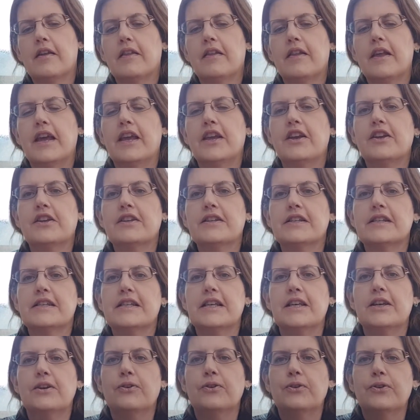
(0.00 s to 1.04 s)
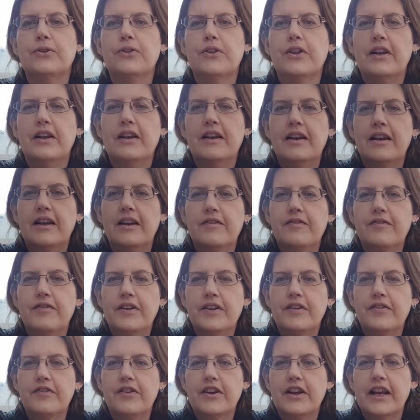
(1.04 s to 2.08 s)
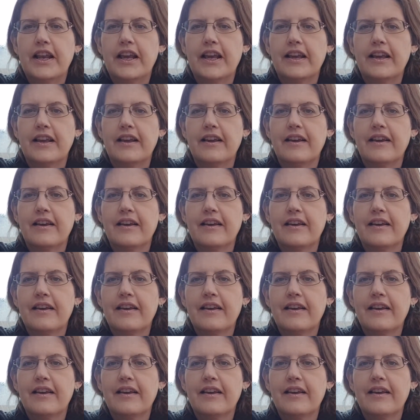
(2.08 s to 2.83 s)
There you can see all the lovely filling.